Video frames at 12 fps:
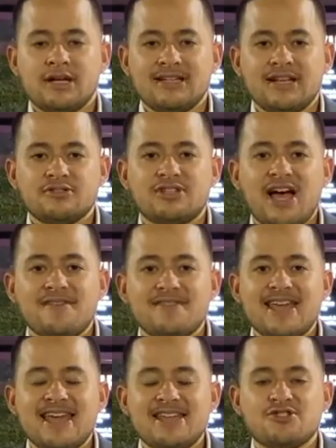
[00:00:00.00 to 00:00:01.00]
Now,
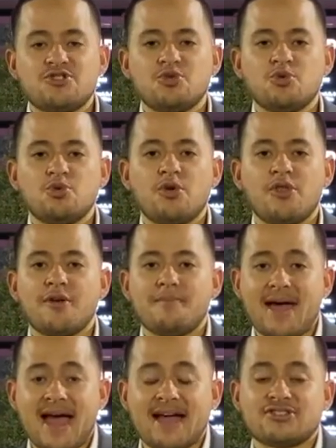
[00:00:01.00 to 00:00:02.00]
diving into the
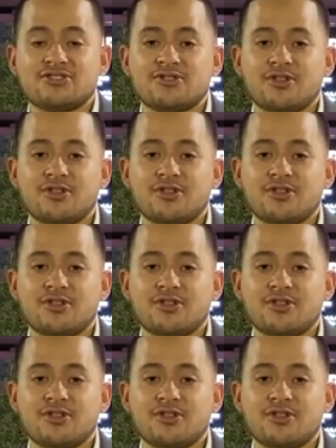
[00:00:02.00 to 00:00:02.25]
match,